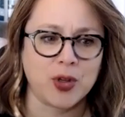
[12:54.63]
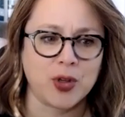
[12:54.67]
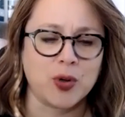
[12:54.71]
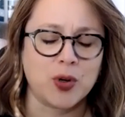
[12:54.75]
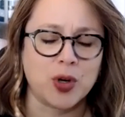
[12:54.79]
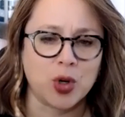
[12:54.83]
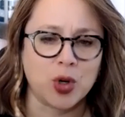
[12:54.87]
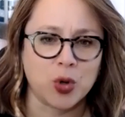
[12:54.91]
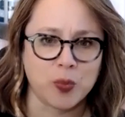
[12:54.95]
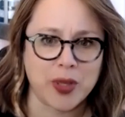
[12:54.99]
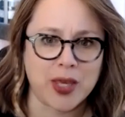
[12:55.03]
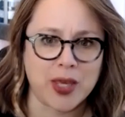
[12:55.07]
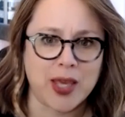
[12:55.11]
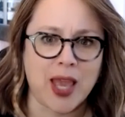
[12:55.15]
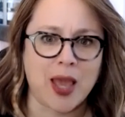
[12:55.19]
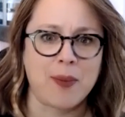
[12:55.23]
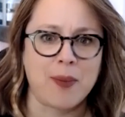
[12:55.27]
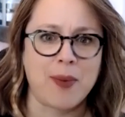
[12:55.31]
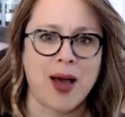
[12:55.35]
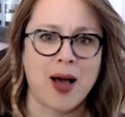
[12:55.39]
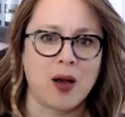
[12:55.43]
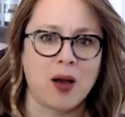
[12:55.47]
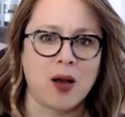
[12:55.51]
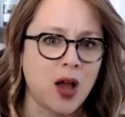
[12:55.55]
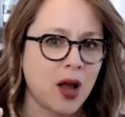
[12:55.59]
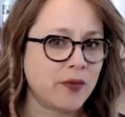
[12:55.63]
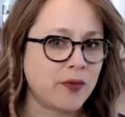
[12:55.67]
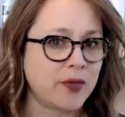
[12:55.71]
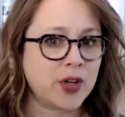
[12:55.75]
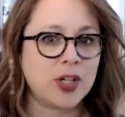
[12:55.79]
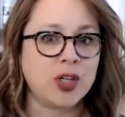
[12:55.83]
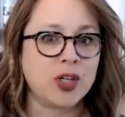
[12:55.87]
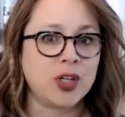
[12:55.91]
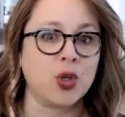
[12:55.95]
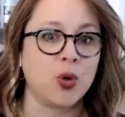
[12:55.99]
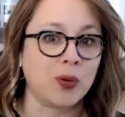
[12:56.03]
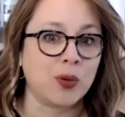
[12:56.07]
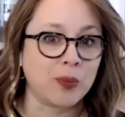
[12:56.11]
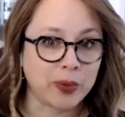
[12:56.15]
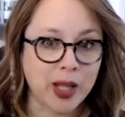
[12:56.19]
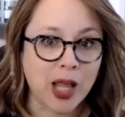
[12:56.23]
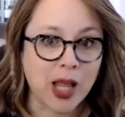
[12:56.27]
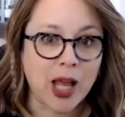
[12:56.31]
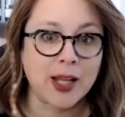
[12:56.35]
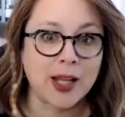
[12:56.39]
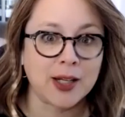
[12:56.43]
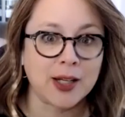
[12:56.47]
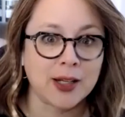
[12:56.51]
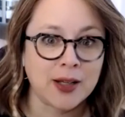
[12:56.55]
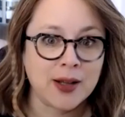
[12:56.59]
your OB came out covered in your
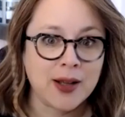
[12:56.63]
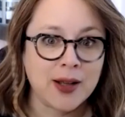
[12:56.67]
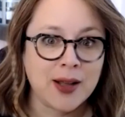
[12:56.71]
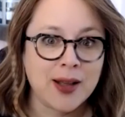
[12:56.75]
blood.